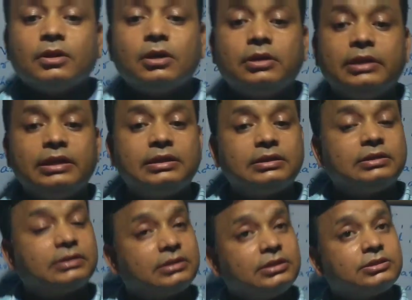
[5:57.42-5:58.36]
Neither the
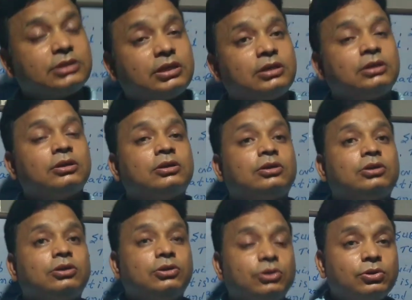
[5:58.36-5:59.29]
teacher
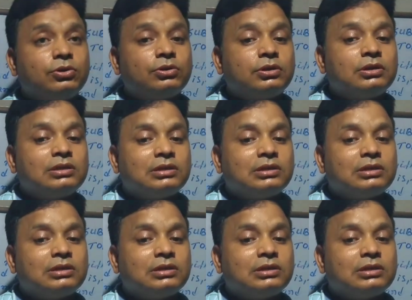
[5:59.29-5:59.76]
nor